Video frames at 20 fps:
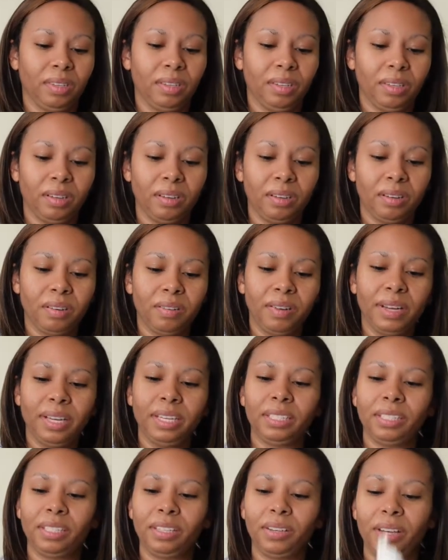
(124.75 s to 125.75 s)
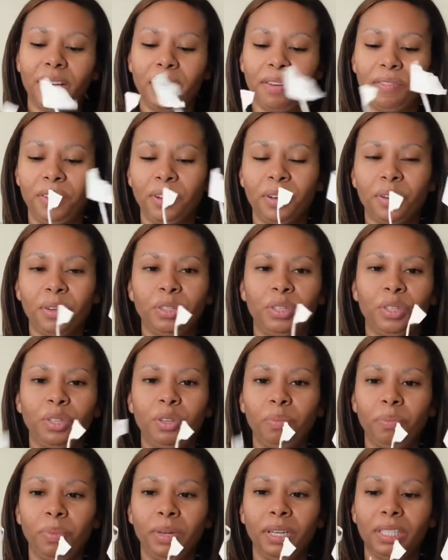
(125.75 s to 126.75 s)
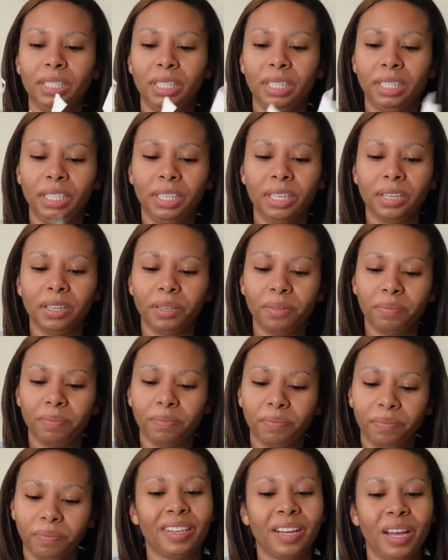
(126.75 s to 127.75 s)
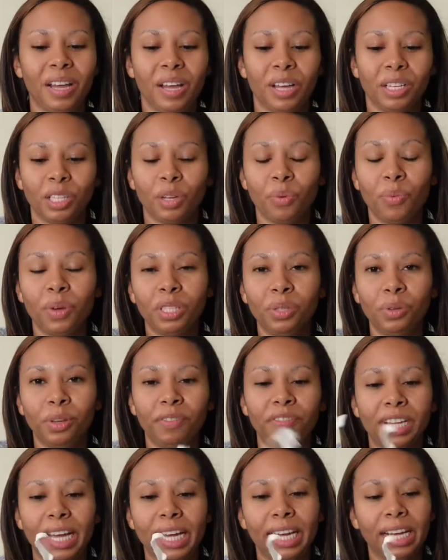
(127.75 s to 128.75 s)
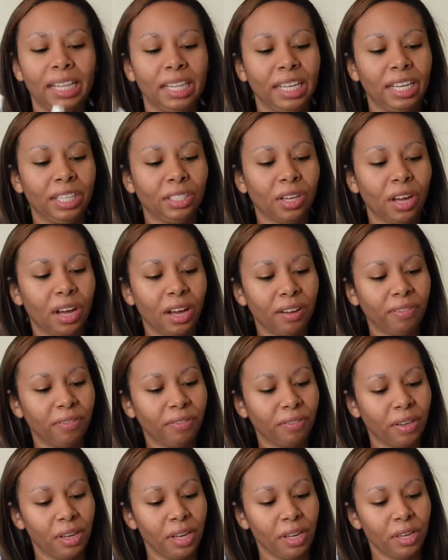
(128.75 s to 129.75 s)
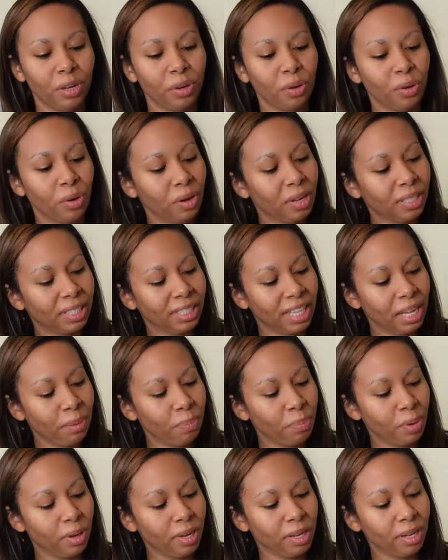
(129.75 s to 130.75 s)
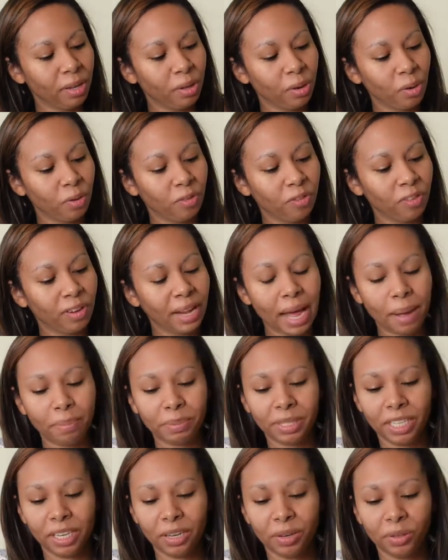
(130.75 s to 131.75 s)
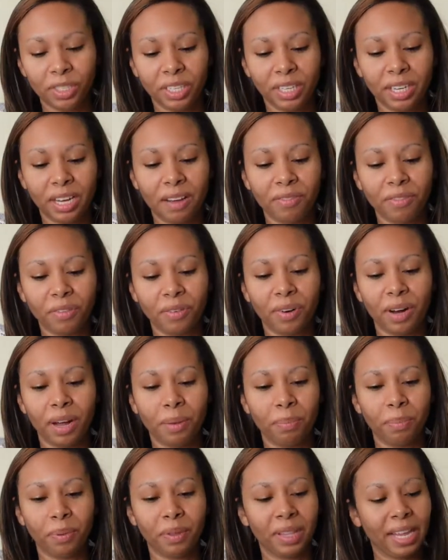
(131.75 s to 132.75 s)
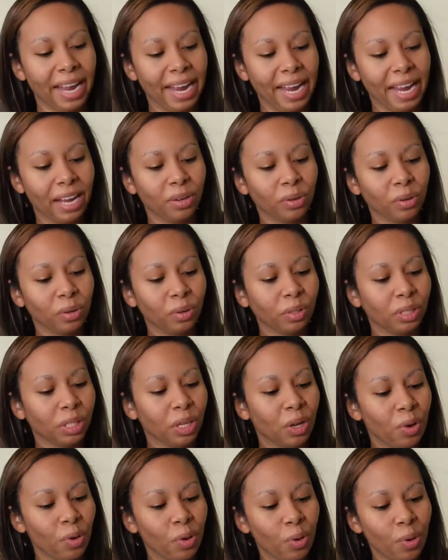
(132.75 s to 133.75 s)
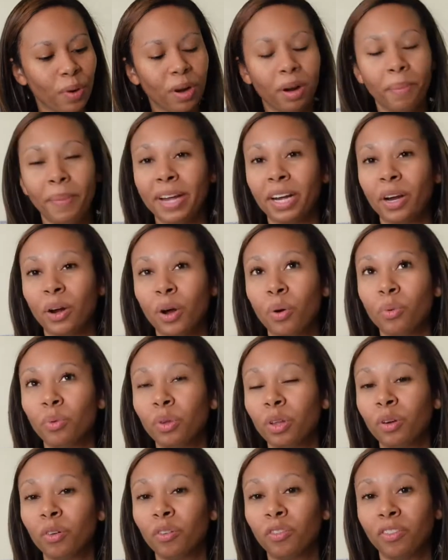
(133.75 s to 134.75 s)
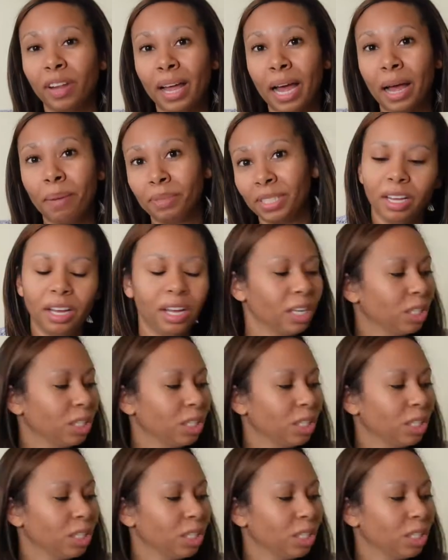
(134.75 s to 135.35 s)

All right, so you have your 2 pieces here. So once we've taken these off, you'll notice they put little flaps here to cover up the handles. We want to make our own little flaps.